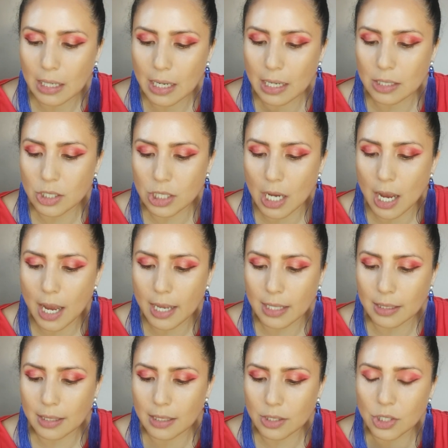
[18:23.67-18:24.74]
lang siya,
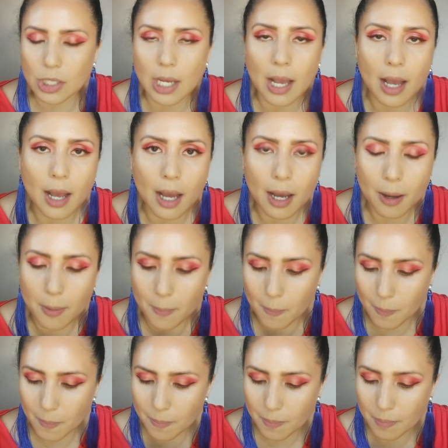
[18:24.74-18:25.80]
hindi siya
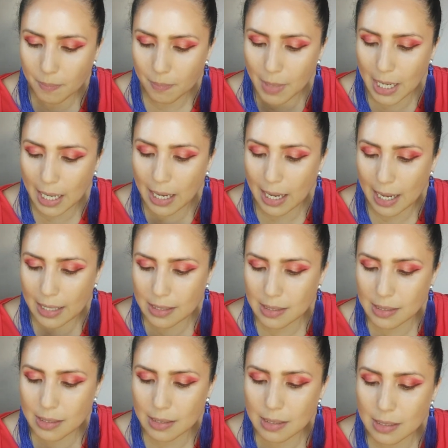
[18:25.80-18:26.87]

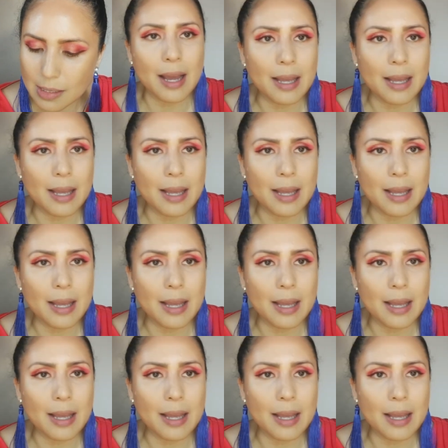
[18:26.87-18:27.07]
malakas.